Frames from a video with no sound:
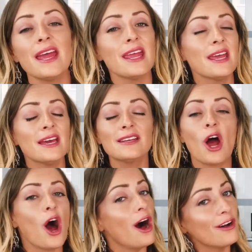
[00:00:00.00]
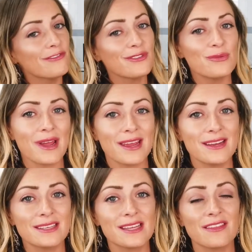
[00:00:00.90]
and all of the
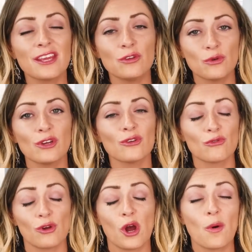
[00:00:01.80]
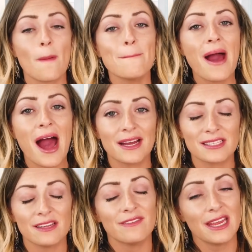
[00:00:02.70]
ways that you can grow
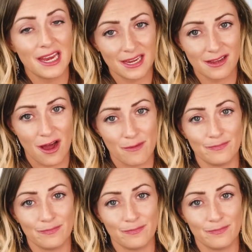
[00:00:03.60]
passive income.